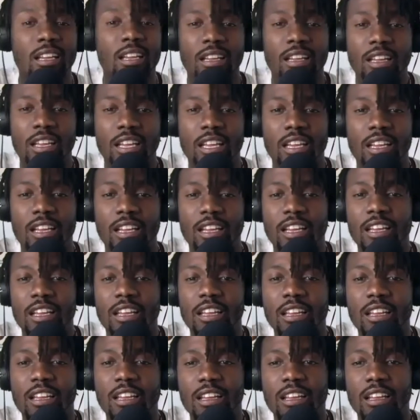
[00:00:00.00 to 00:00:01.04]
Now we
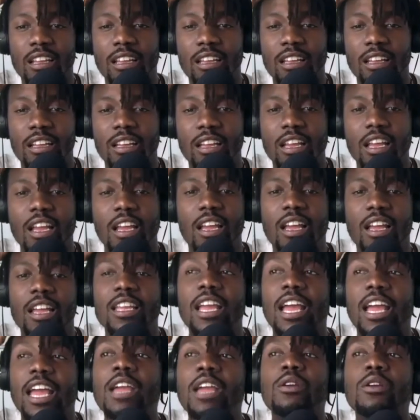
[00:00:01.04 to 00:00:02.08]
hate you again. Yeah,
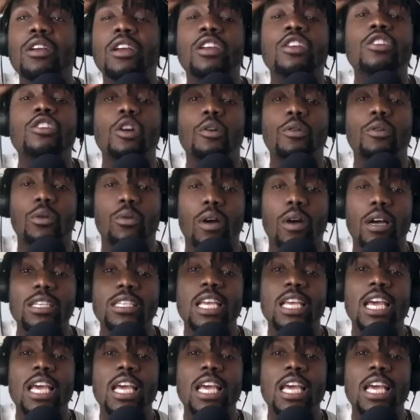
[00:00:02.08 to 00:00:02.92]
he. You know what it was?